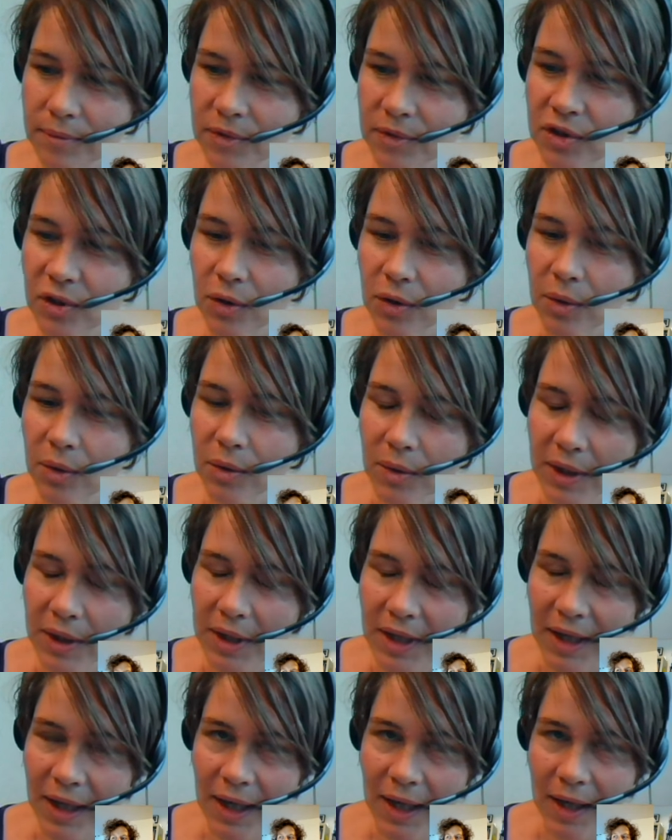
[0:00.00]
So
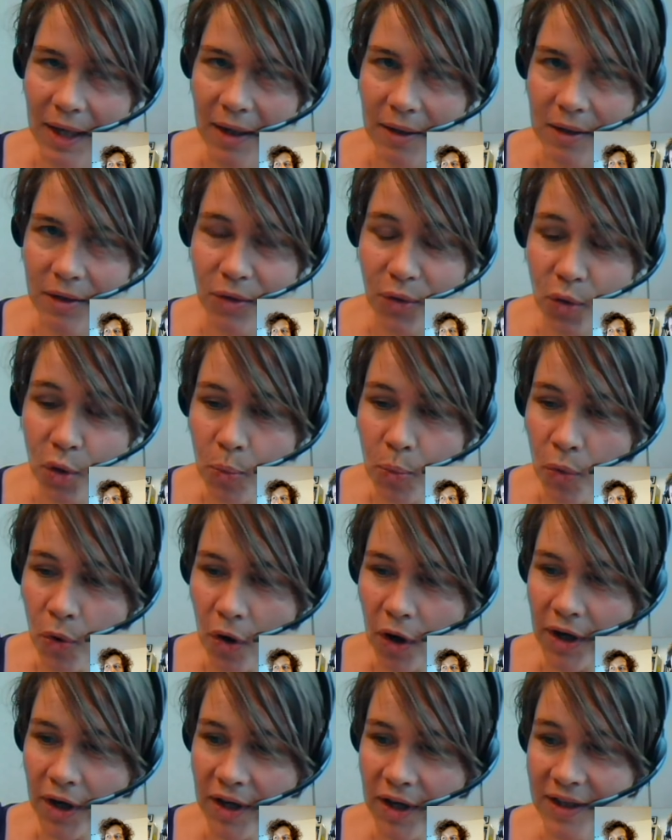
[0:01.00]
group
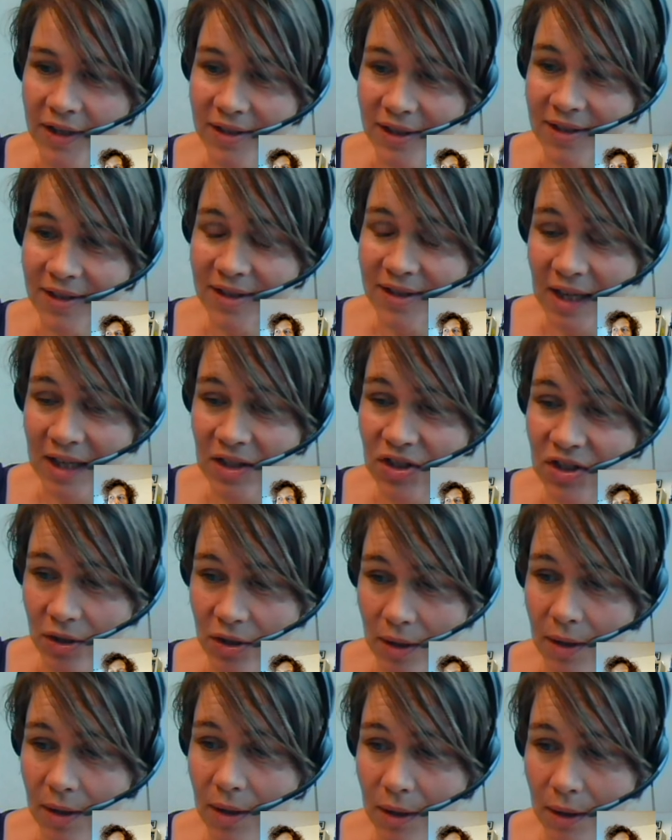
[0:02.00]
work is
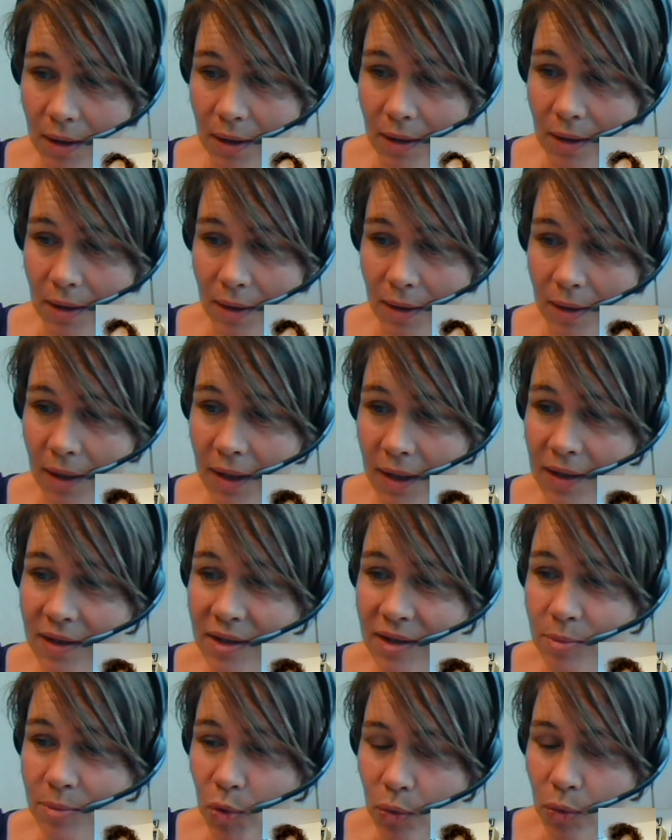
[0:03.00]
essential in
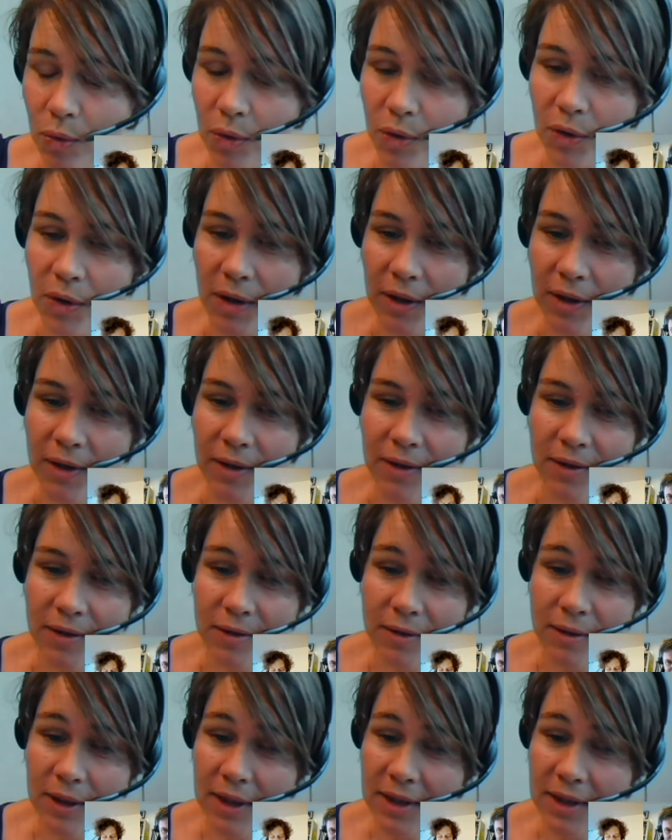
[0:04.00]
this MOOC.